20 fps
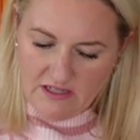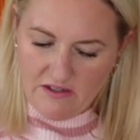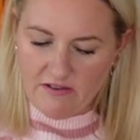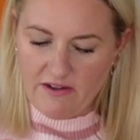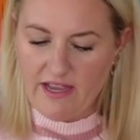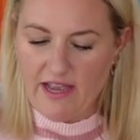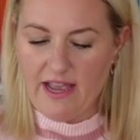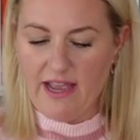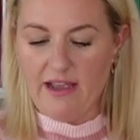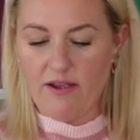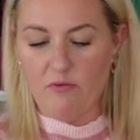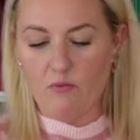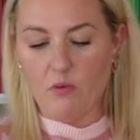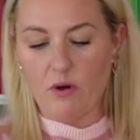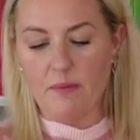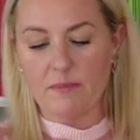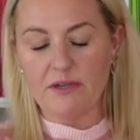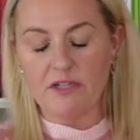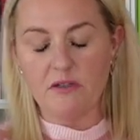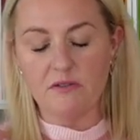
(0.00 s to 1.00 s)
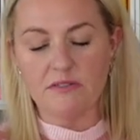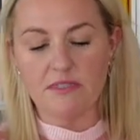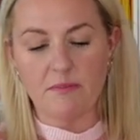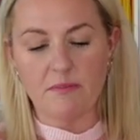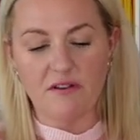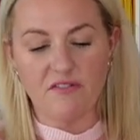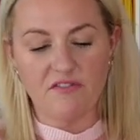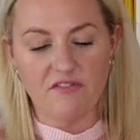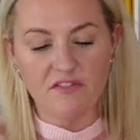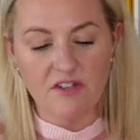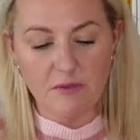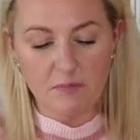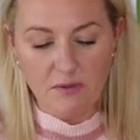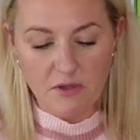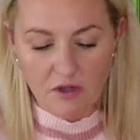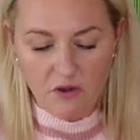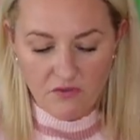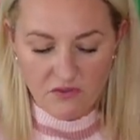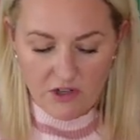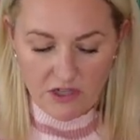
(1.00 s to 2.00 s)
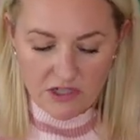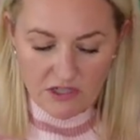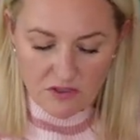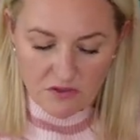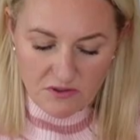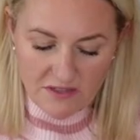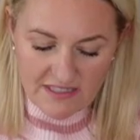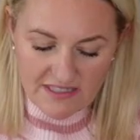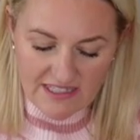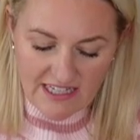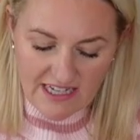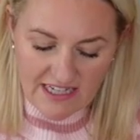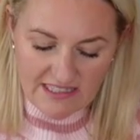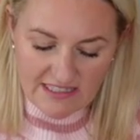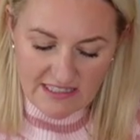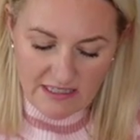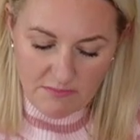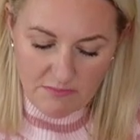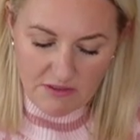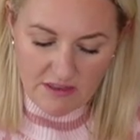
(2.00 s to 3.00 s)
Okay, what I'm gonna do is I'm gonna flip it over and do the exact same